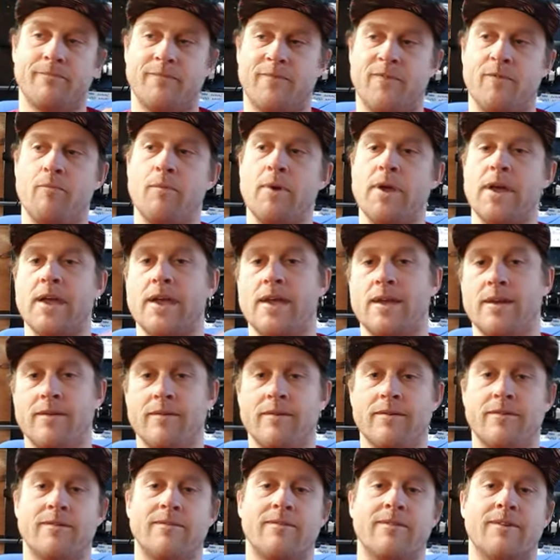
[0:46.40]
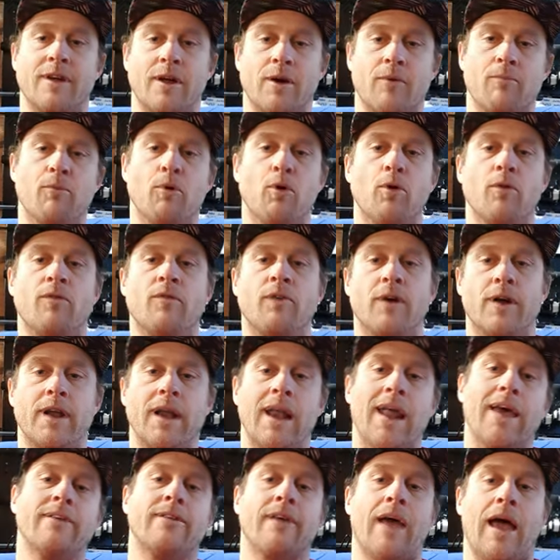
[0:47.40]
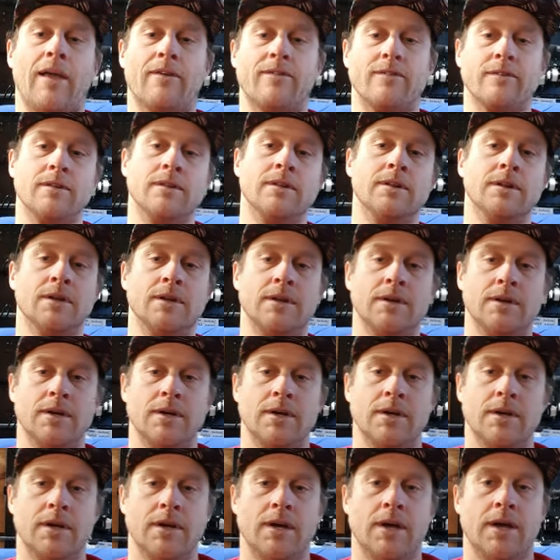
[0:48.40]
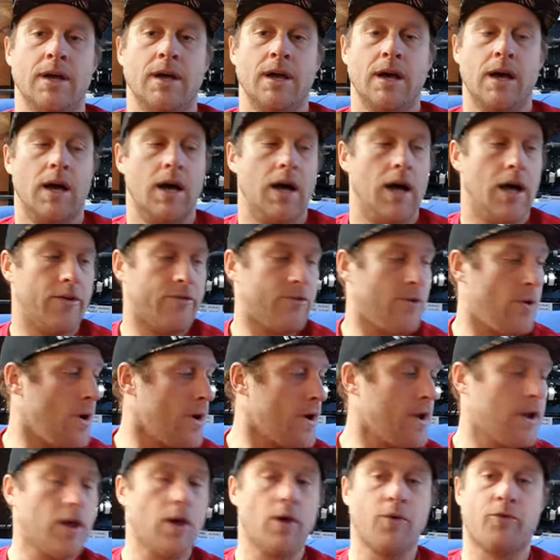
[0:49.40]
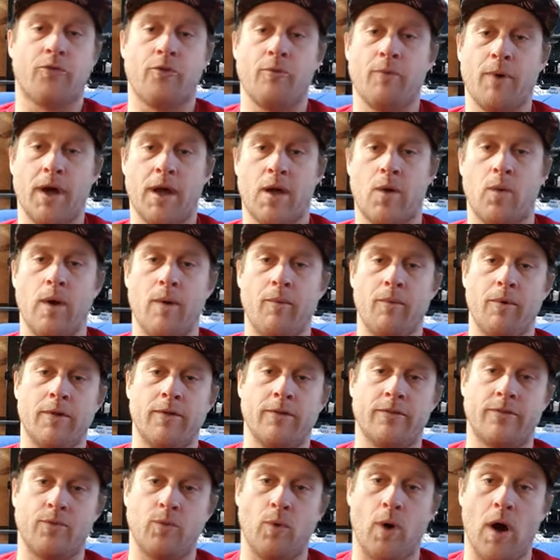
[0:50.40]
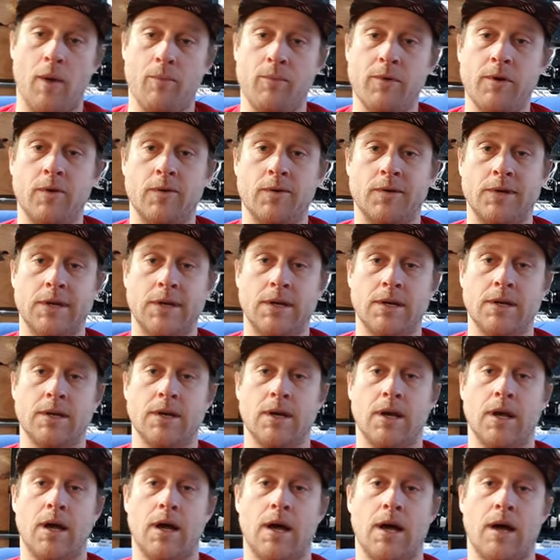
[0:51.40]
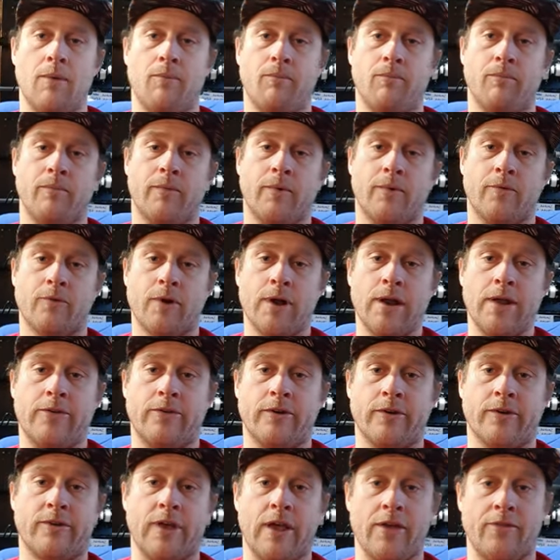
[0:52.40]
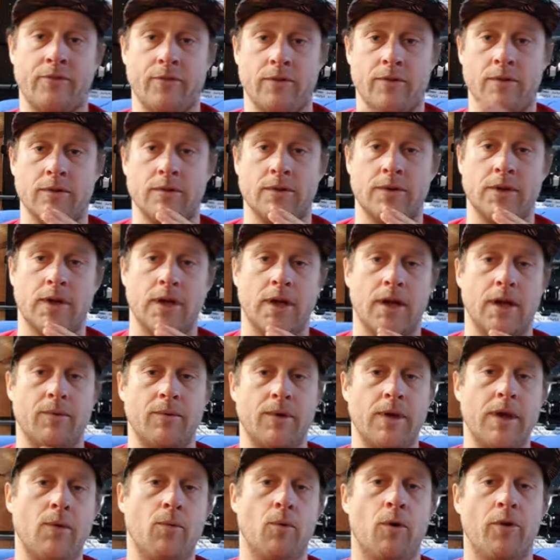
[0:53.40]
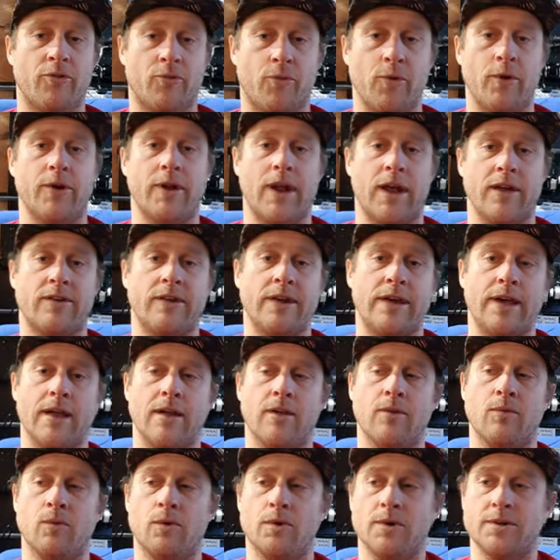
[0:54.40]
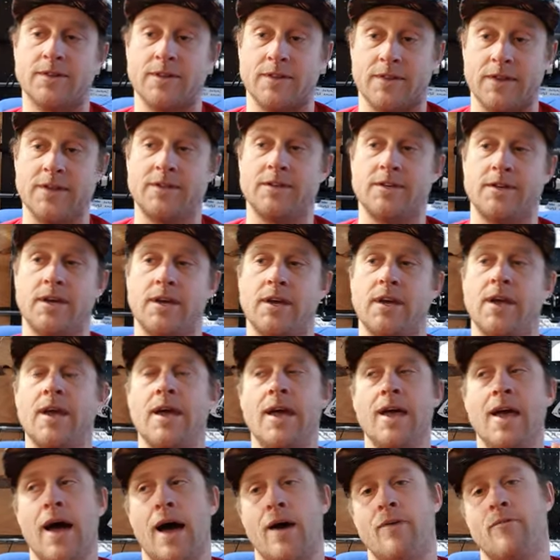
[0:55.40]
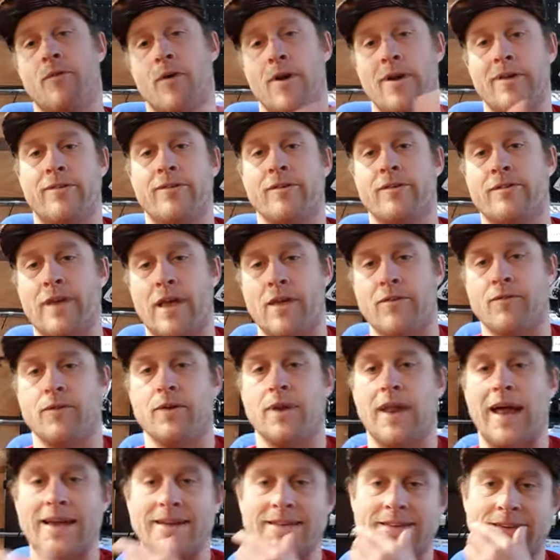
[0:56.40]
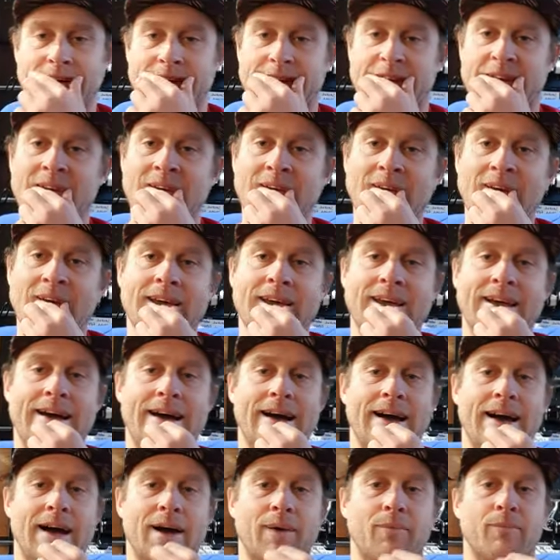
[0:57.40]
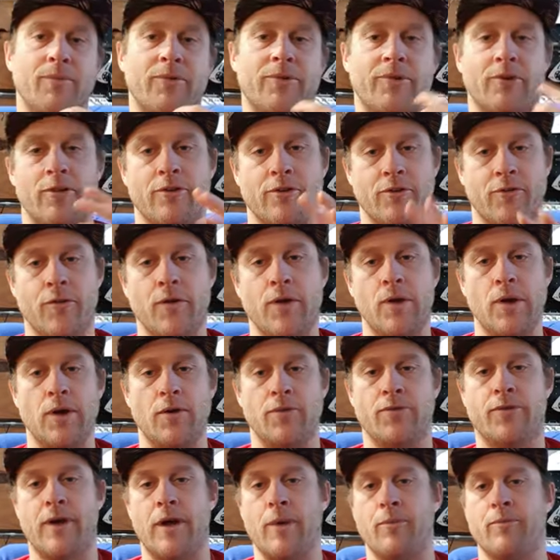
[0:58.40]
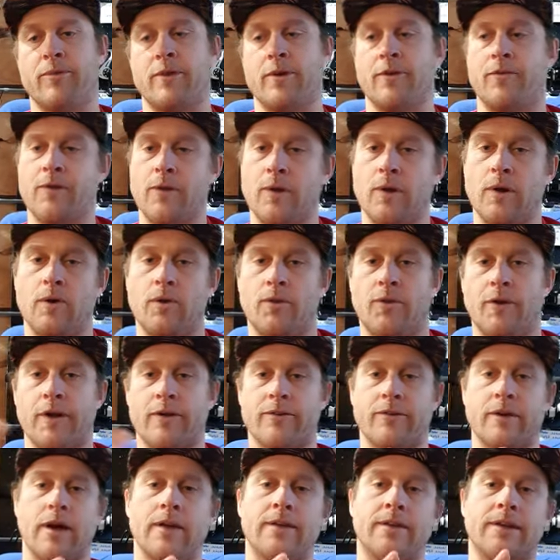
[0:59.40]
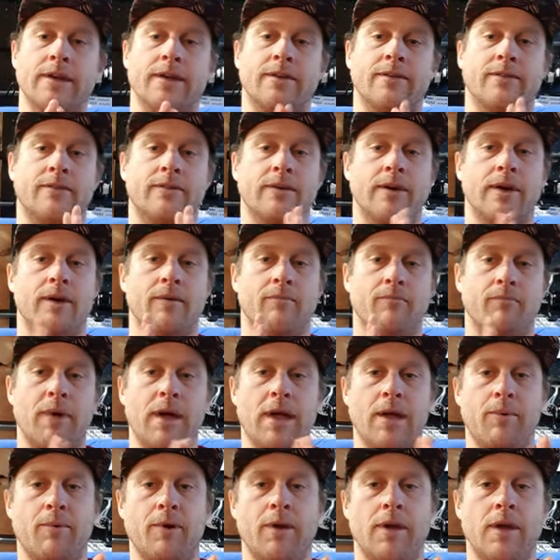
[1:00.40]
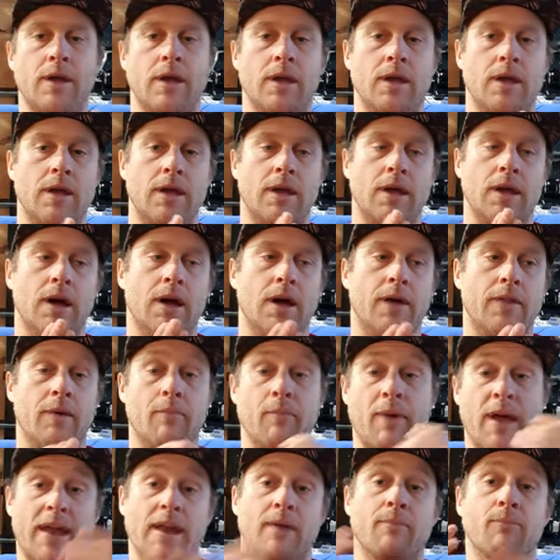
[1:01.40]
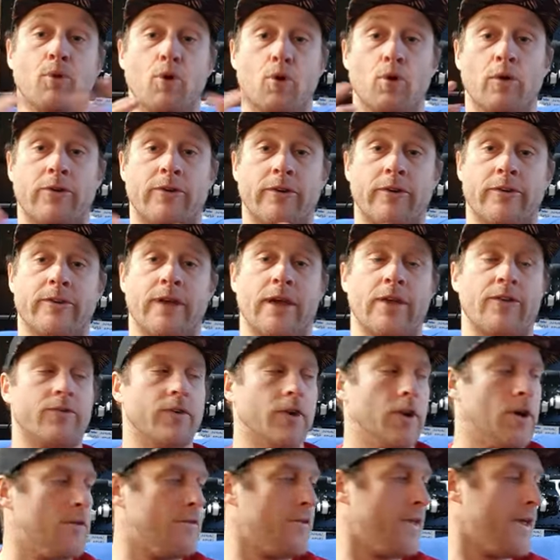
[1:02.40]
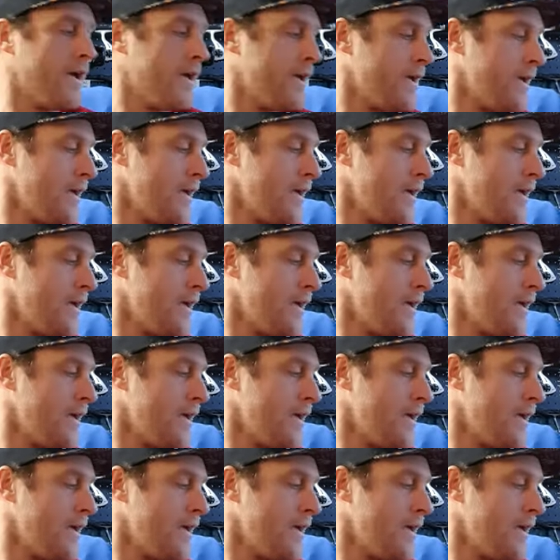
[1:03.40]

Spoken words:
me, you know, more fun, less hassle. So I'm going to go through my equipment, what I'm using. Really successful year once we could actually get on water this year, and very successful last year. So there's a few little tips and a few little things that I did that maybe that made it more successful over the